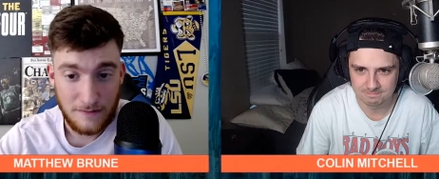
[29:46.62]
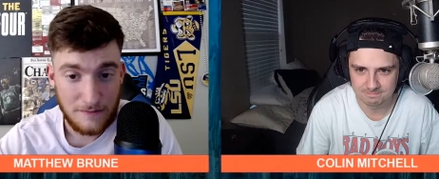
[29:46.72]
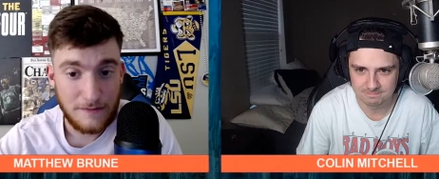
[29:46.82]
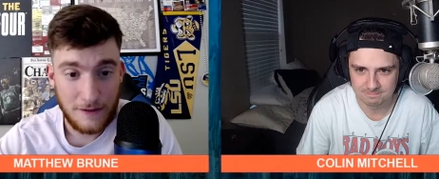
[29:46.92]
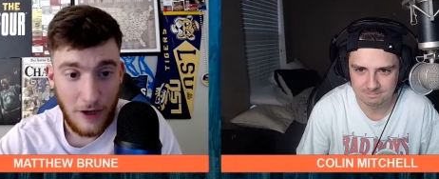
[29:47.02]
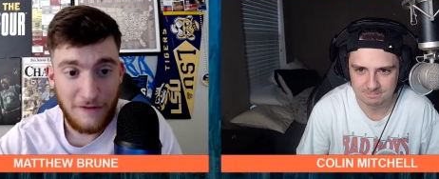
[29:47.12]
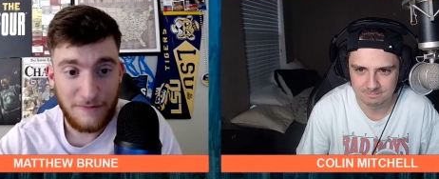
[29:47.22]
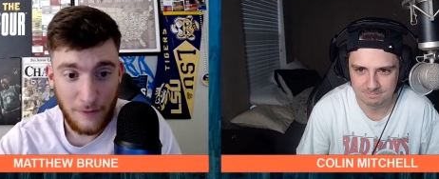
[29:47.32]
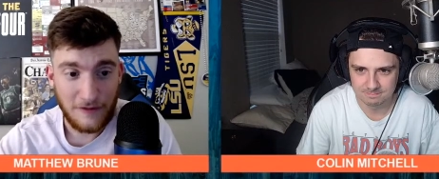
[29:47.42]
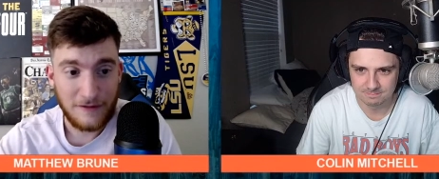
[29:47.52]

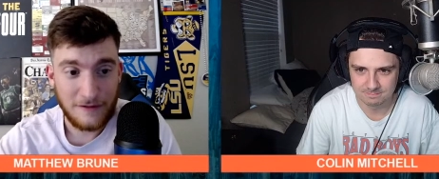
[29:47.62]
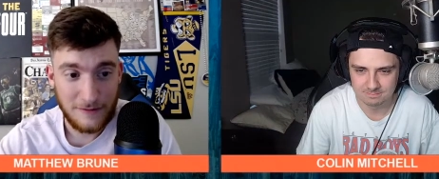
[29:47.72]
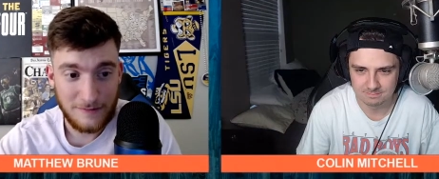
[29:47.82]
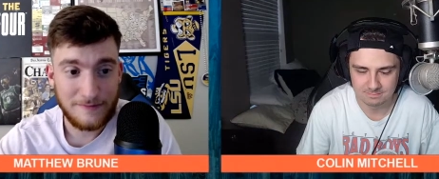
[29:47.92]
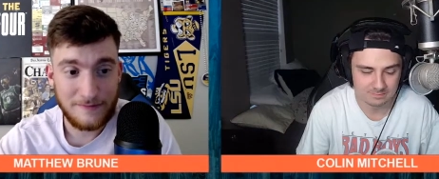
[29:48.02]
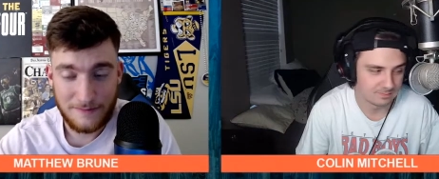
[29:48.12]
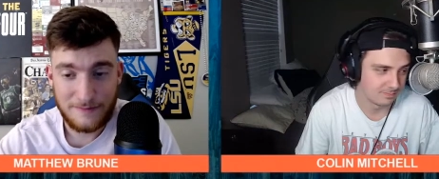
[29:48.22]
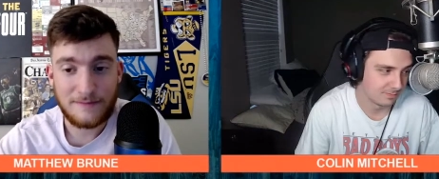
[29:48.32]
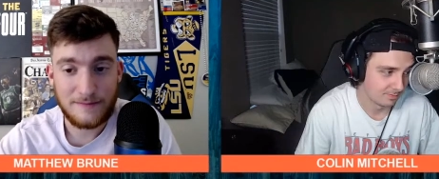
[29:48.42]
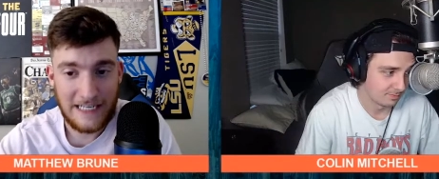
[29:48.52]
Speaker 1: sophomore.
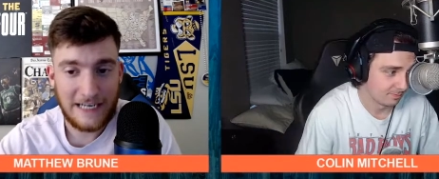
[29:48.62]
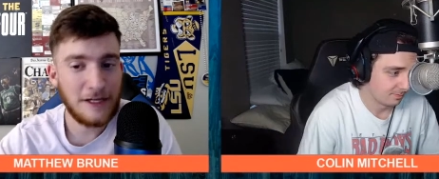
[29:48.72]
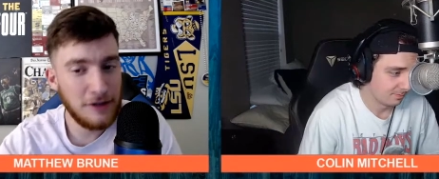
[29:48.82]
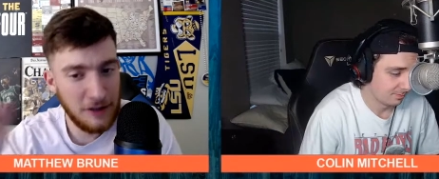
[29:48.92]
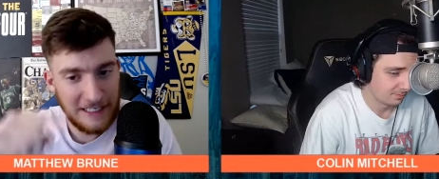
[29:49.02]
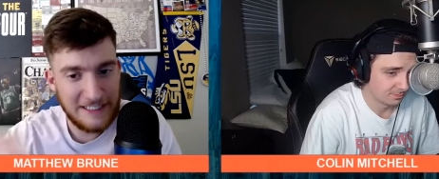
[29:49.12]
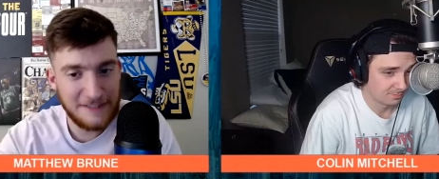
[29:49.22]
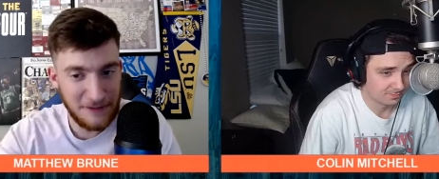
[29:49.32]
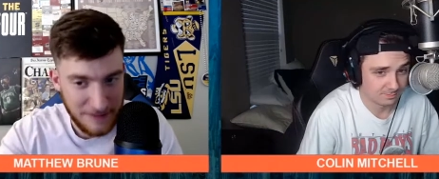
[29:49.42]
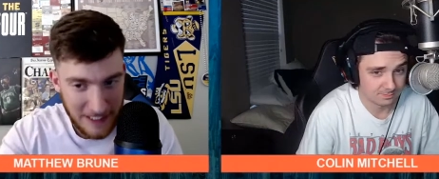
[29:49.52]
Take another look at his
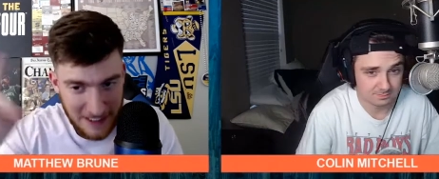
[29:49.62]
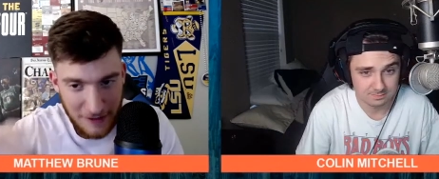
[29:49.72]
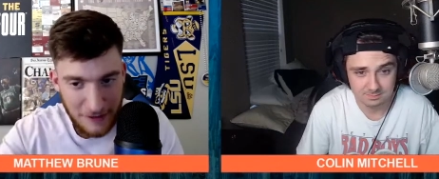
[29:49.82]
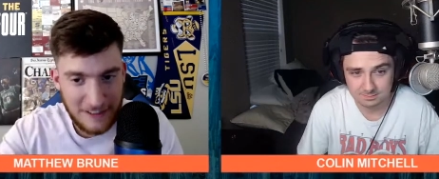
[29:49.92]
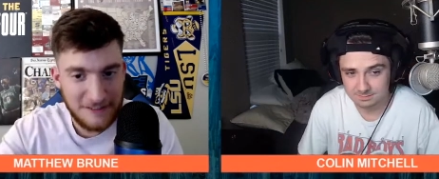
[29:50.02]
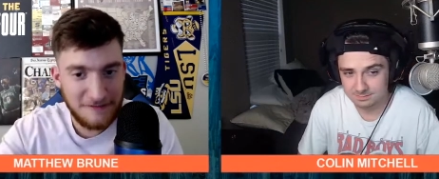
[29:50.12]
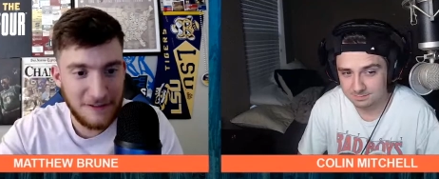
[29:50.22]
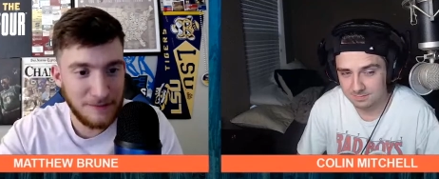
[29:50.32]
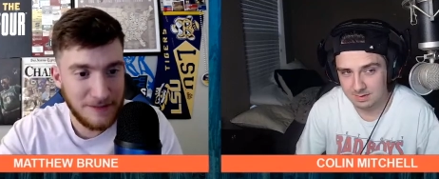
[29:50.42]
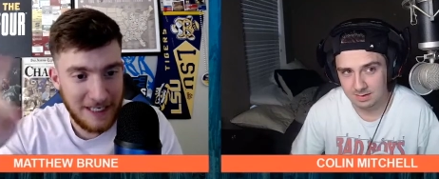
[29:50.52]
film. Take another look at his
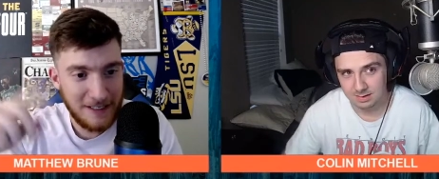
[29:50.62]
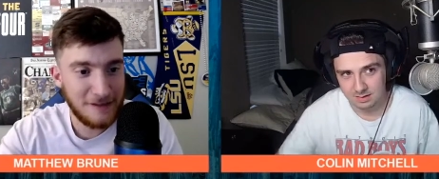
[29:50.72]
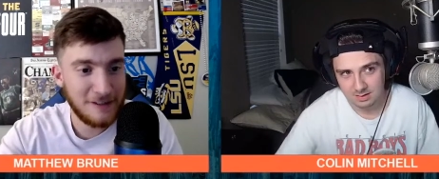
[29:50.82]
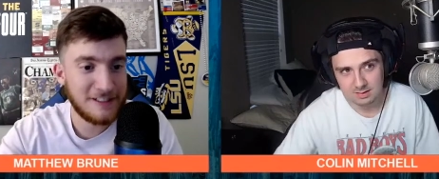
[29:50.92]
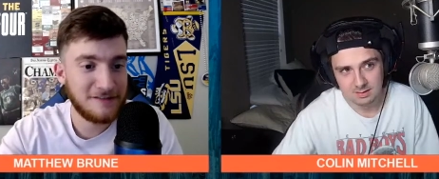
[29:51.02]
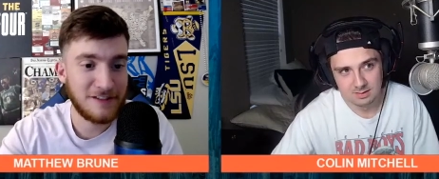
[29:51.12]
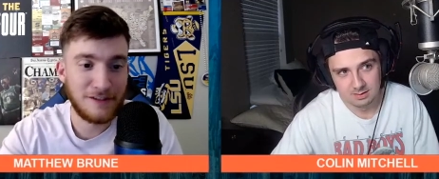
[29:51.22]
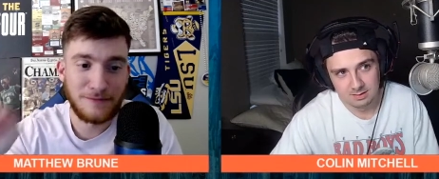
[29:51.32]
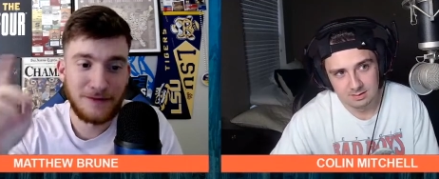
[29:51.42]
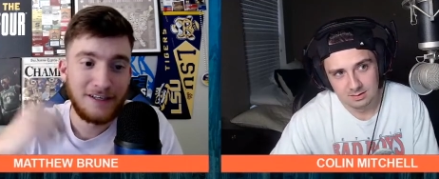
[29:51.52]
film. Take another look at his film.